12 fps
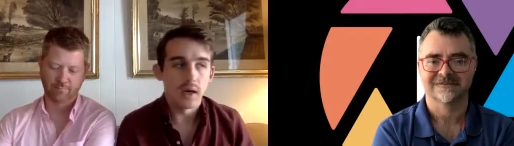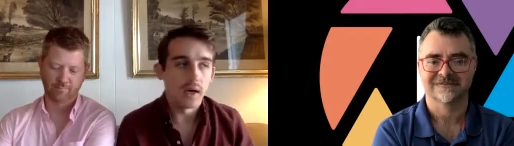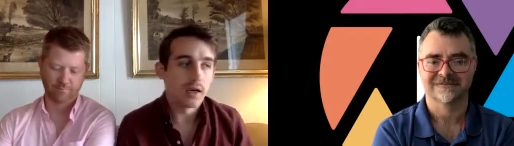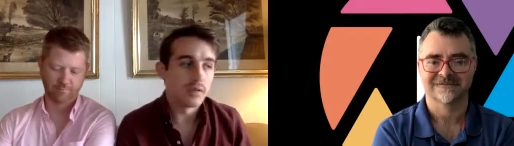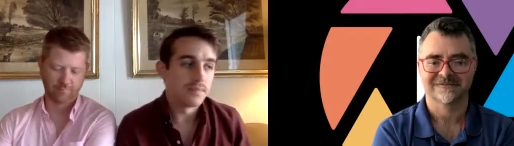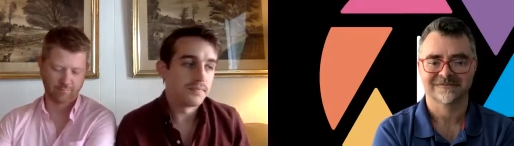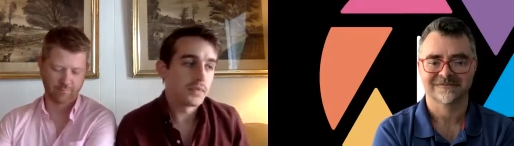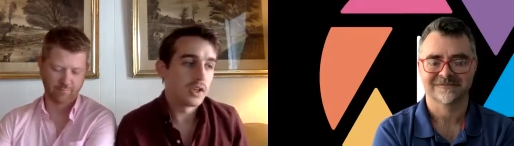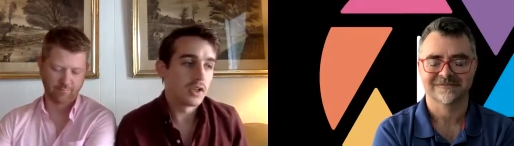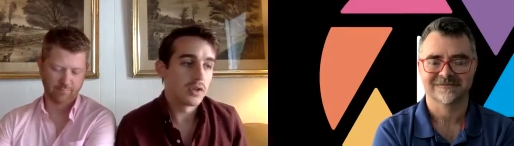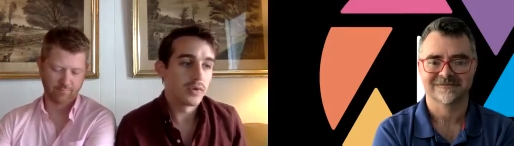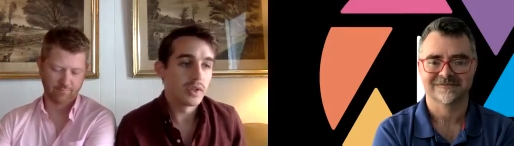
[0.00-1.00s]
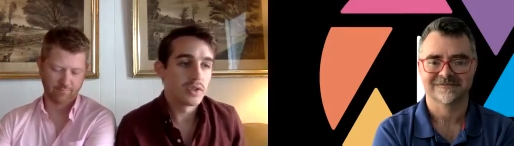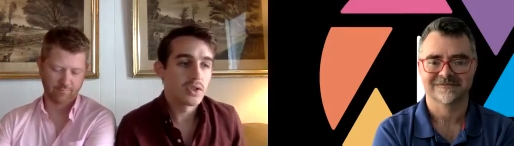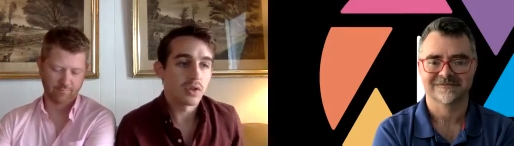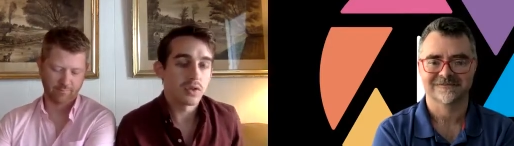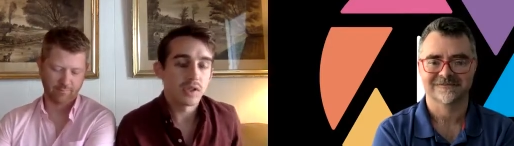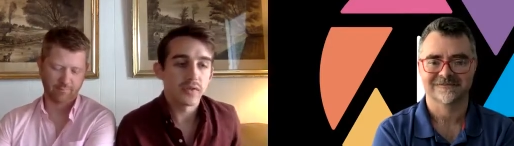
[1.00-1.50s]
Speaker 1: Um, you know, we had
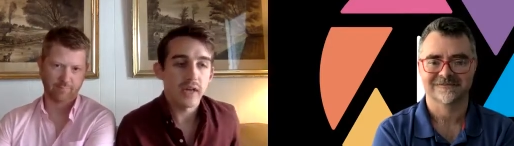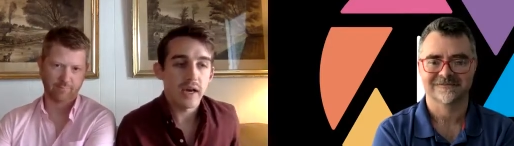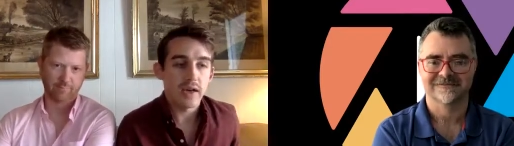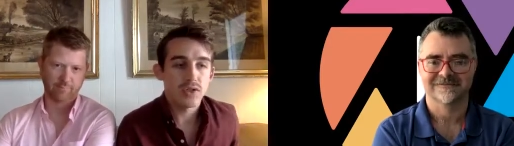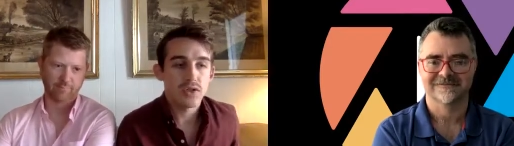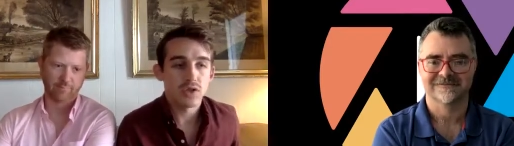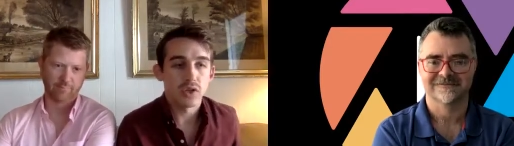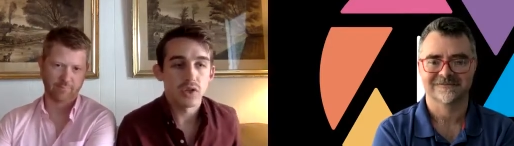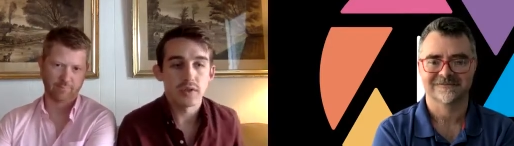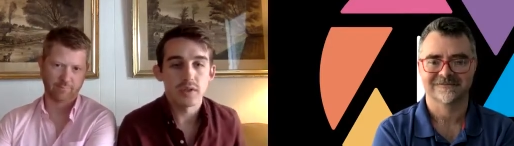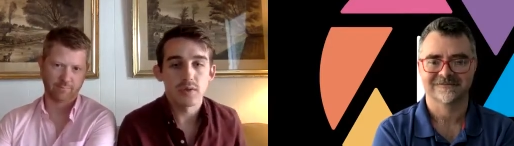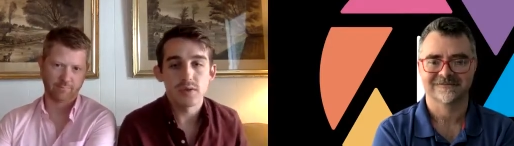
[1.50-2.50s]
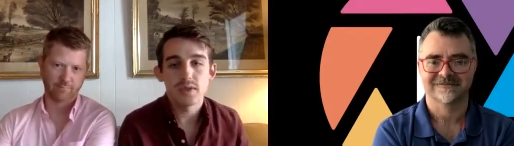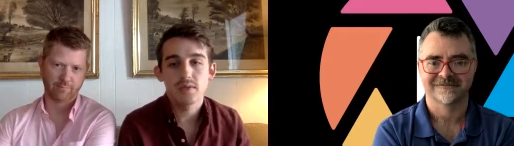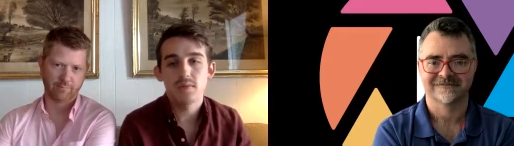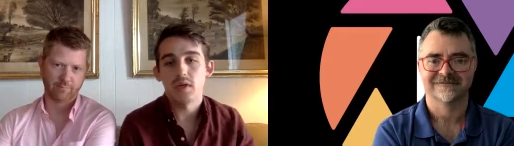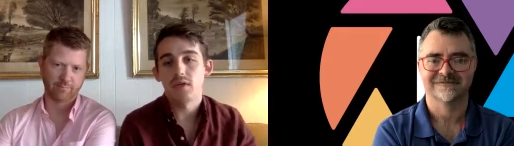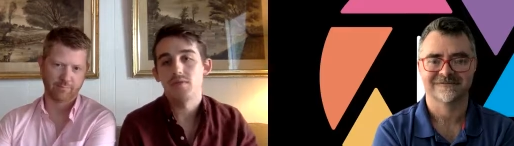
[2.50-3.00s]
sold out the Castro, and there was
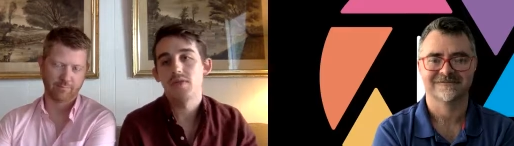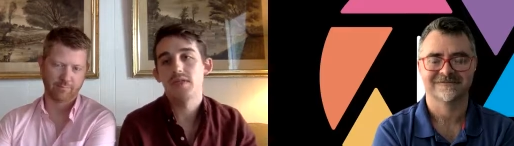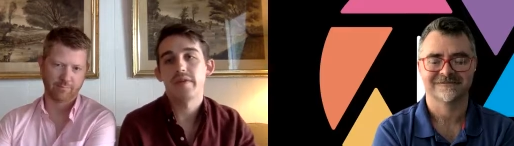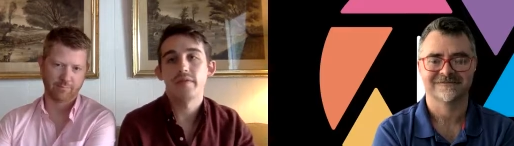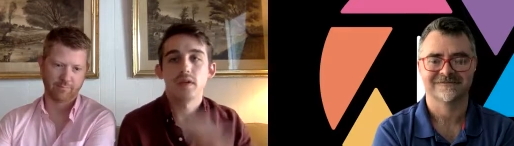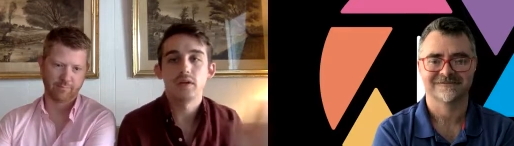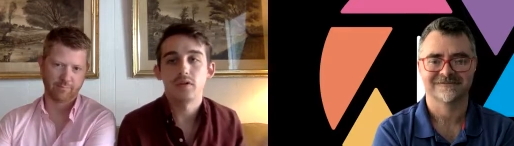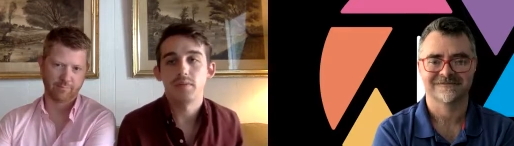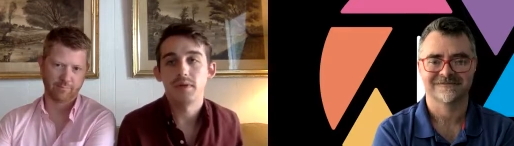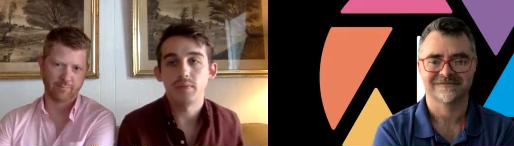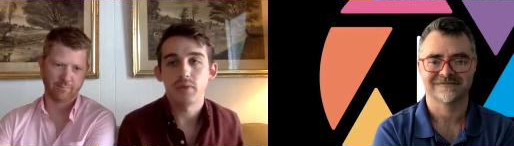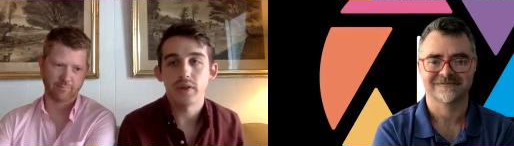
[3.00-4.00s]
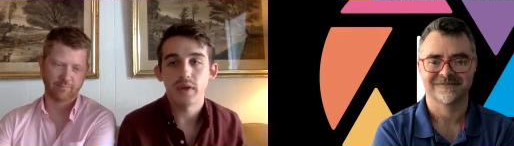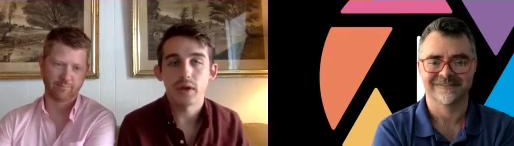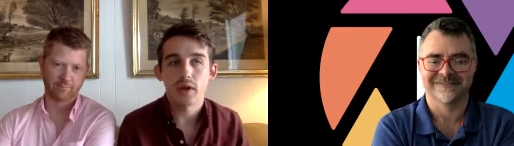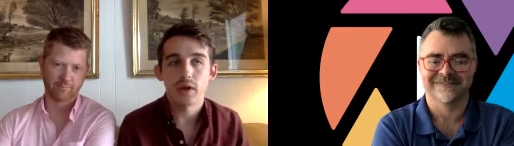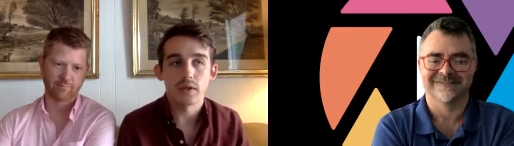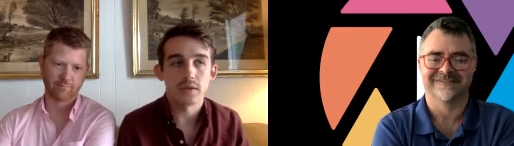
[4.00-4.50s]
you know 700 people
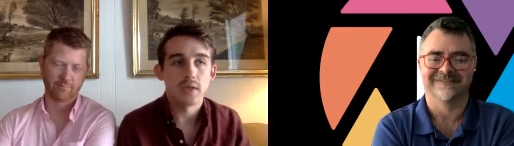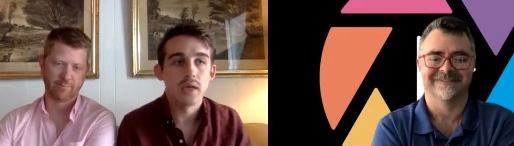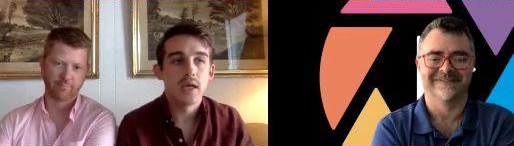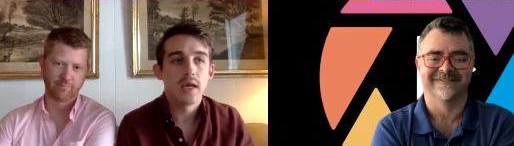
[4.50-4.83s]
there, and